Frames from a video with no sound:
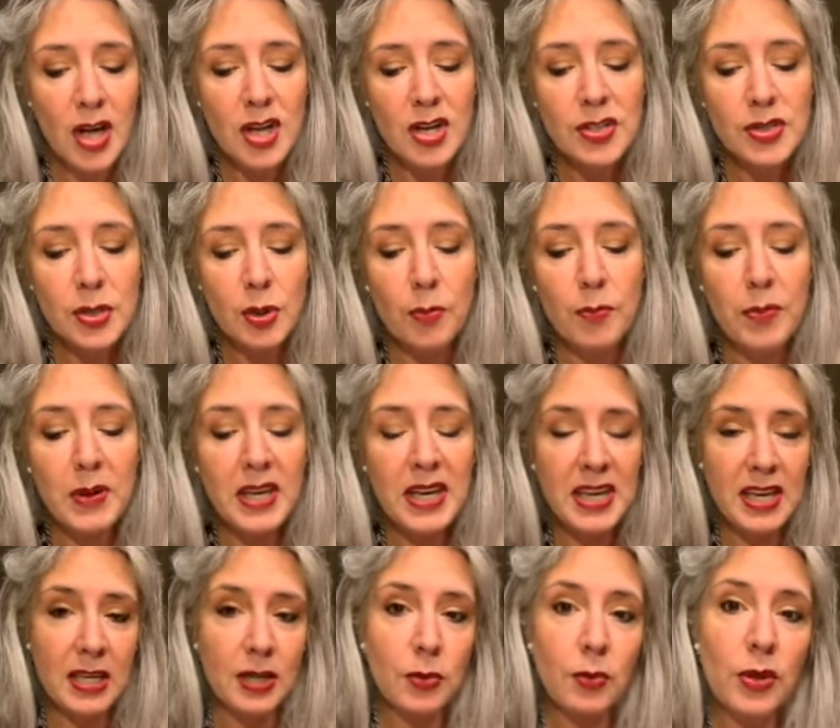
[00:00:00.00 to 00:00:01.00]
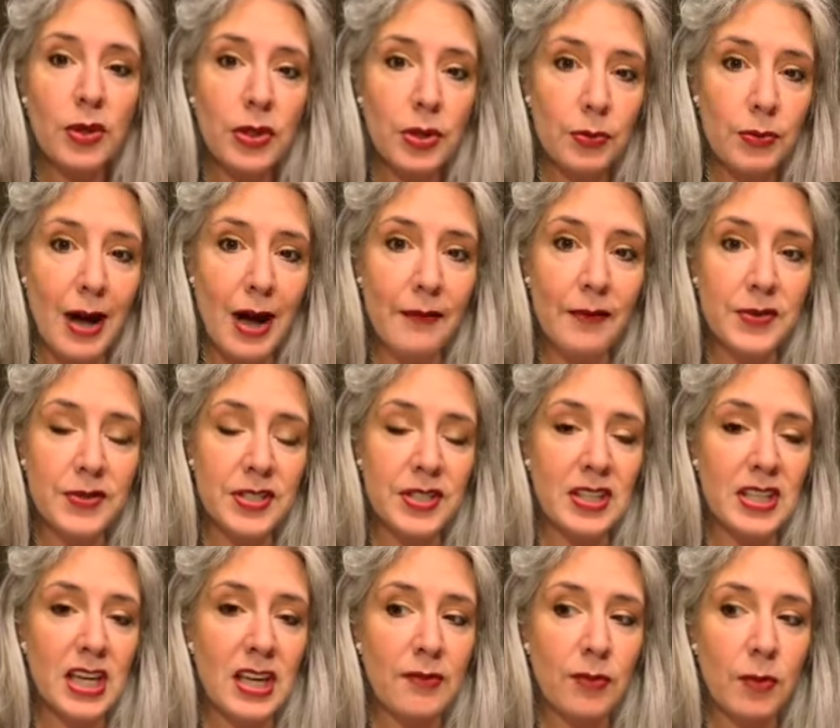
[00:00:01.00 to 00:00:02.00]
So begin with the raffles and
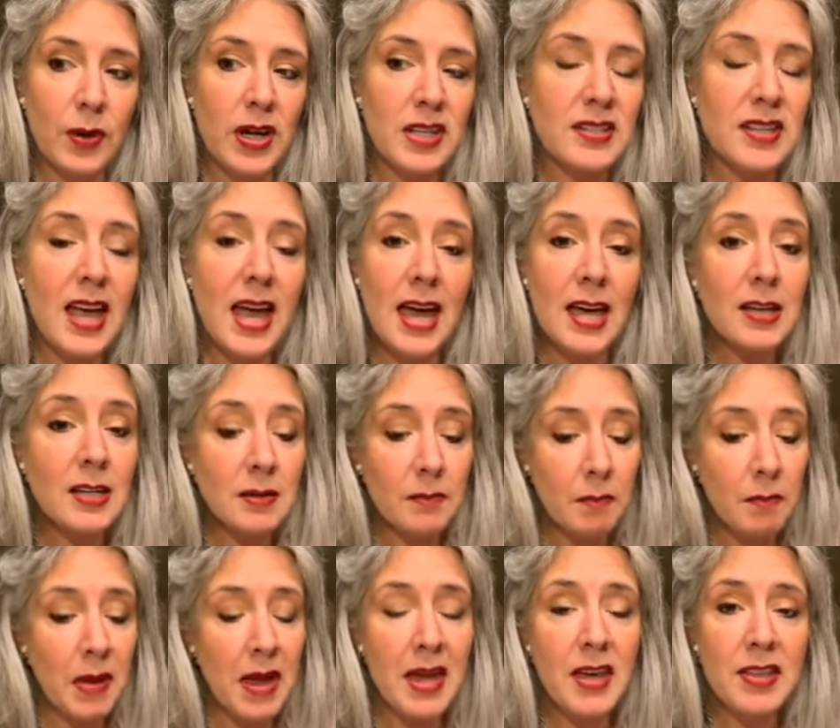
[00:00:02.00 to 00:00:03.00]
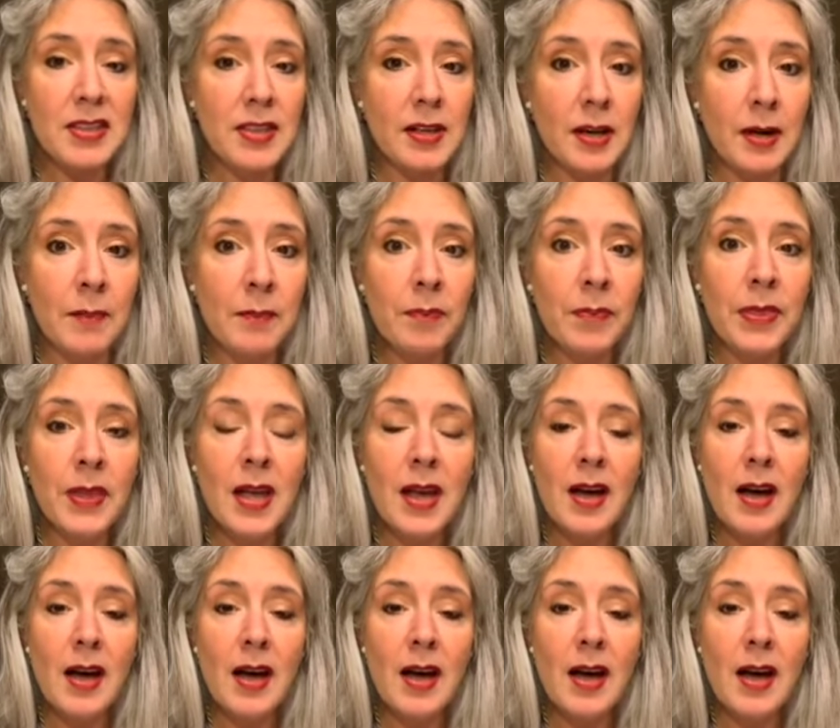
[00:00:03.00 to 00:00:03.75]
the giveaways and make them